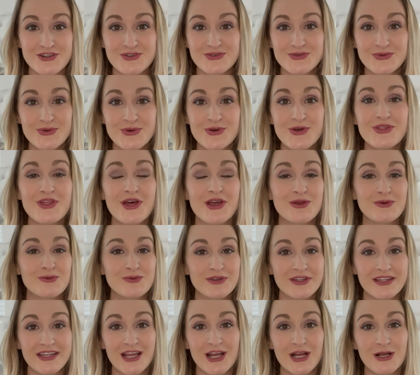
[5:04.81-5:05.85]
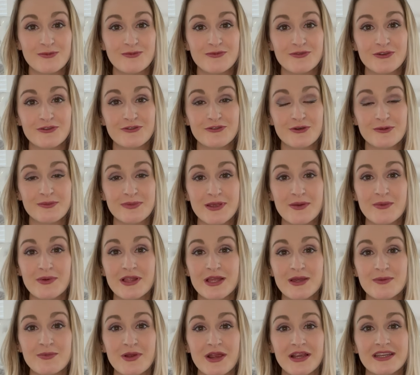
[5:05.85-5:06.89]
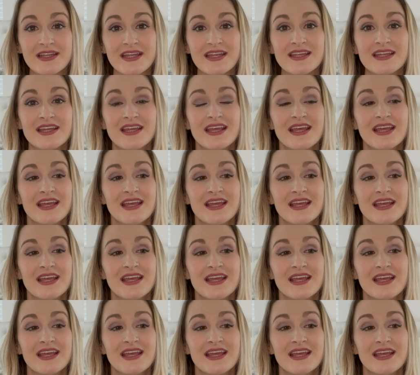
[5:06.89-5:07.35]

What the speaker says: tool that really helpful for me while I'm pregnant